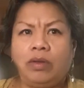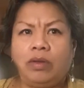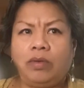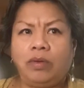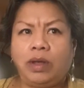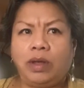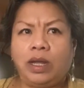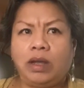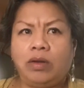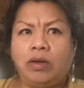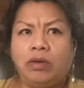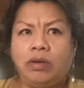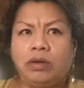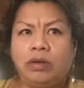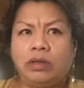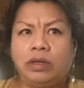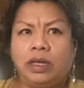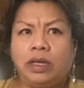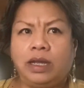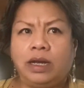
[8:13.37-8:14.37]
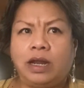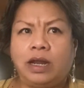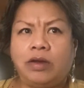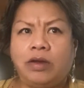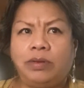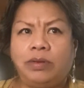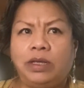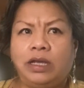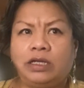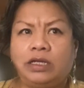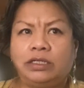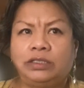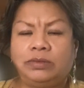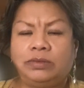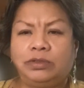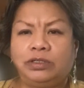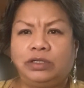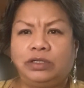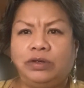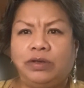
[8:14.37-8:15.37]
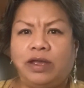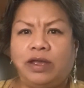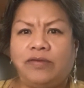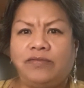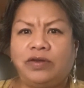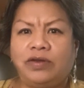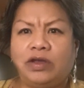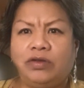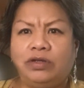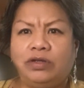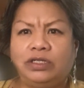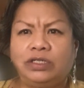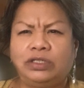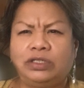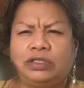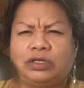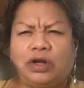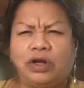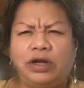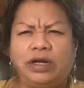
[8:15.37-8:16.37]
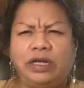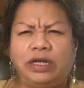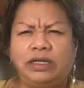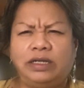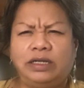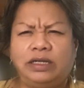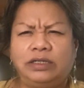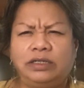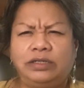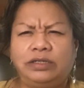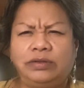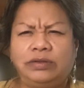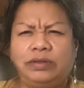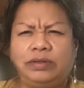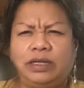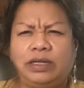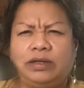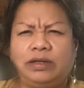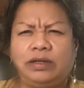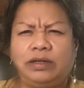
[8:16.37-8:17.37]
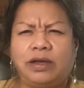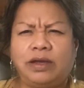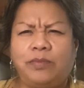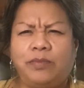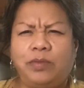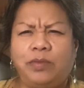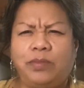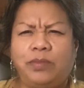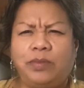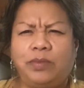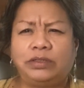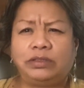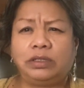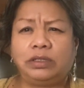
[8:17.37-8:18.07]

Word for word: wow. And how many customers do you have now? You just started, didn't you? Like a couple yeah, months